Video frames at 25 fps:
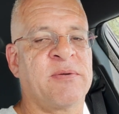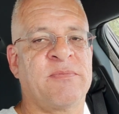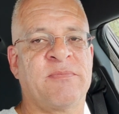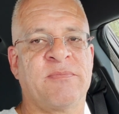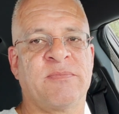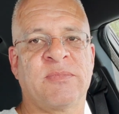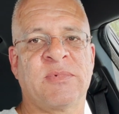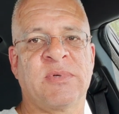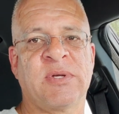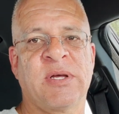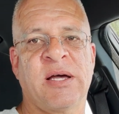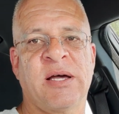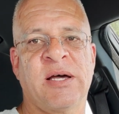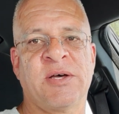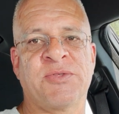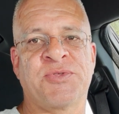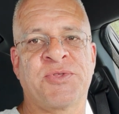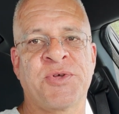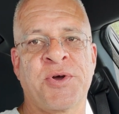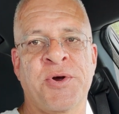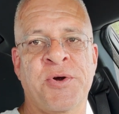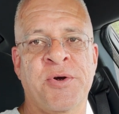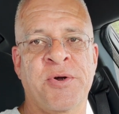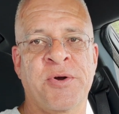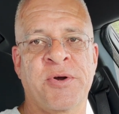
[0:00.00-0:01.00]
a
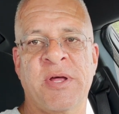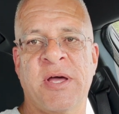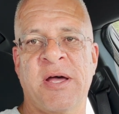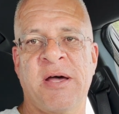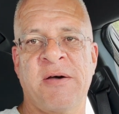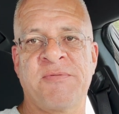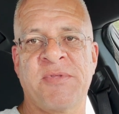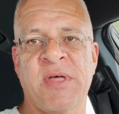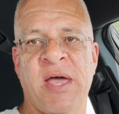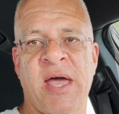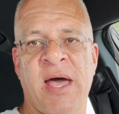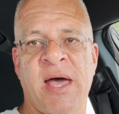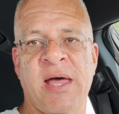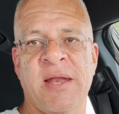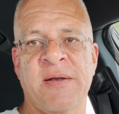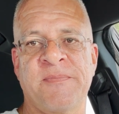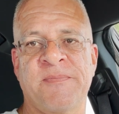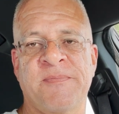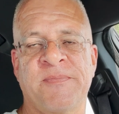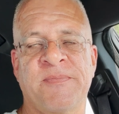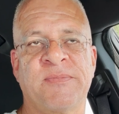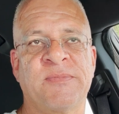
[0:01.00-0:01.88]
third of that,